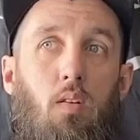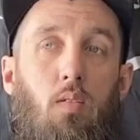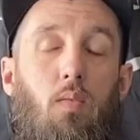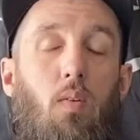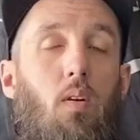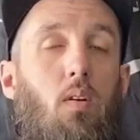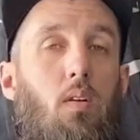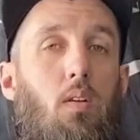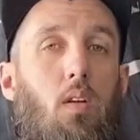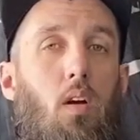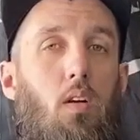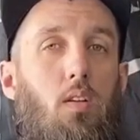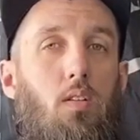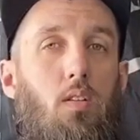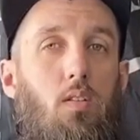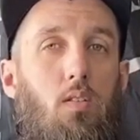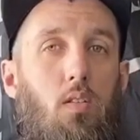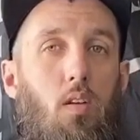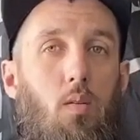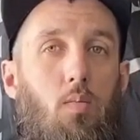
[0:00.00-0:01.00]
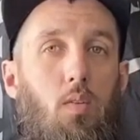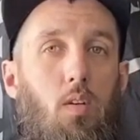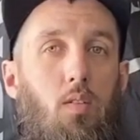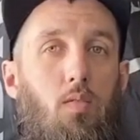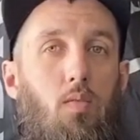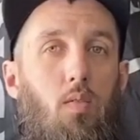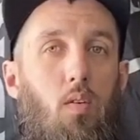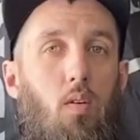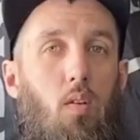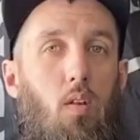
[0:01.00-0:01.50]
very touchy subject
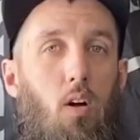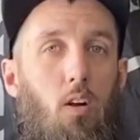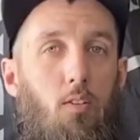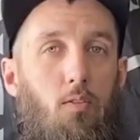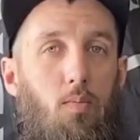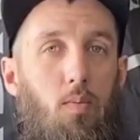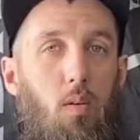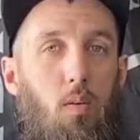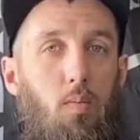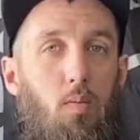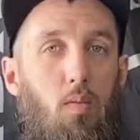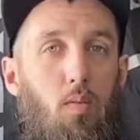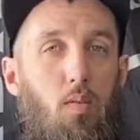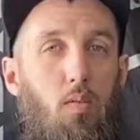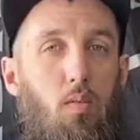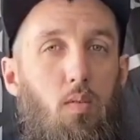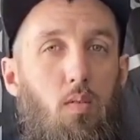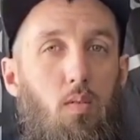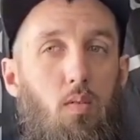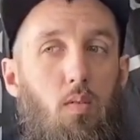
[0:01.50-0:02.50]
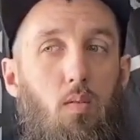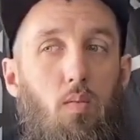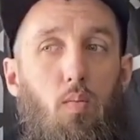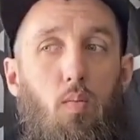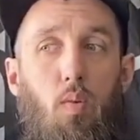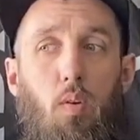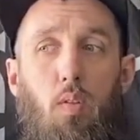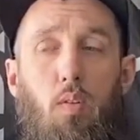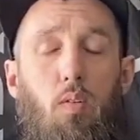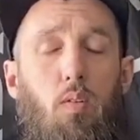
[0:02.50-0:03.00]
for a lot of people,
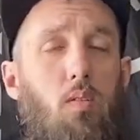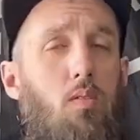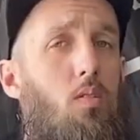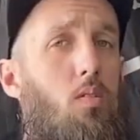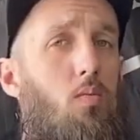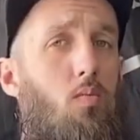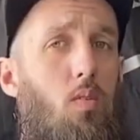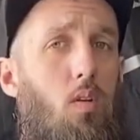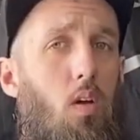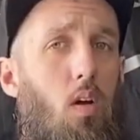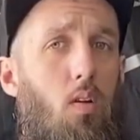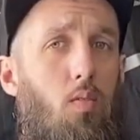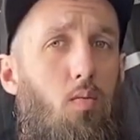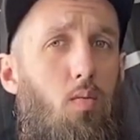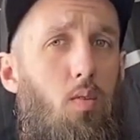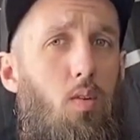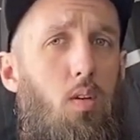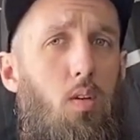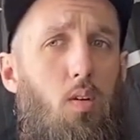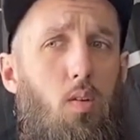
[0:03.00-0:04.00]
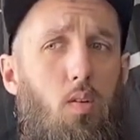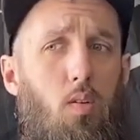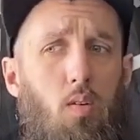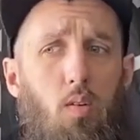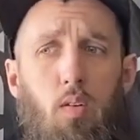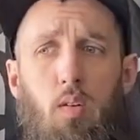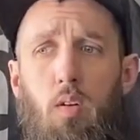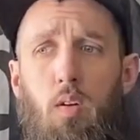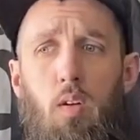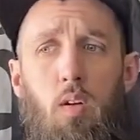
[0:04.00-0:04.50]
whether it's in recovery
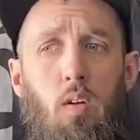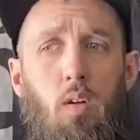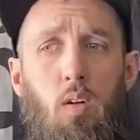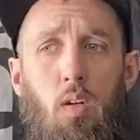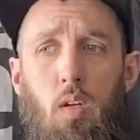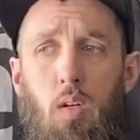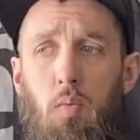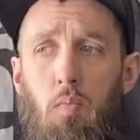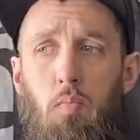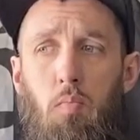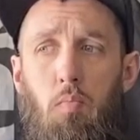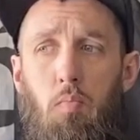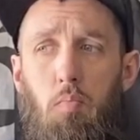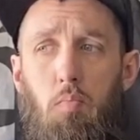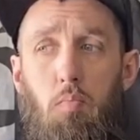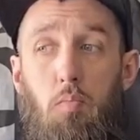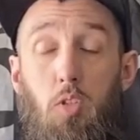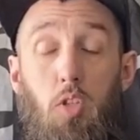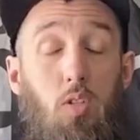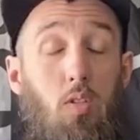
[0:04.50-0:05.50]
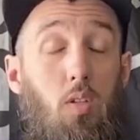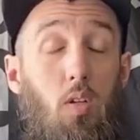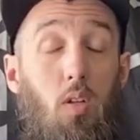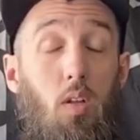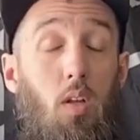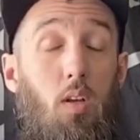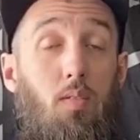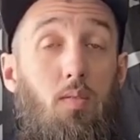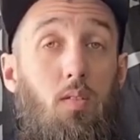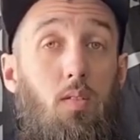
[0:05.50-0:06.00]
or just in
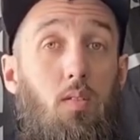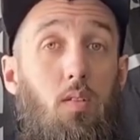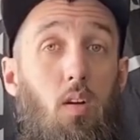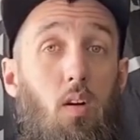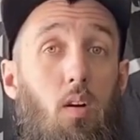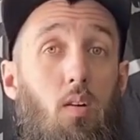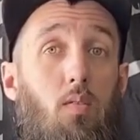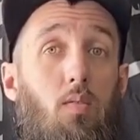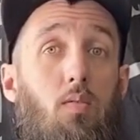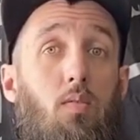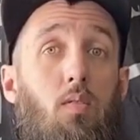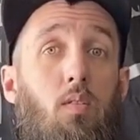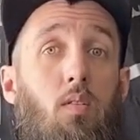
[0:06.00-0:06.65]
life itself,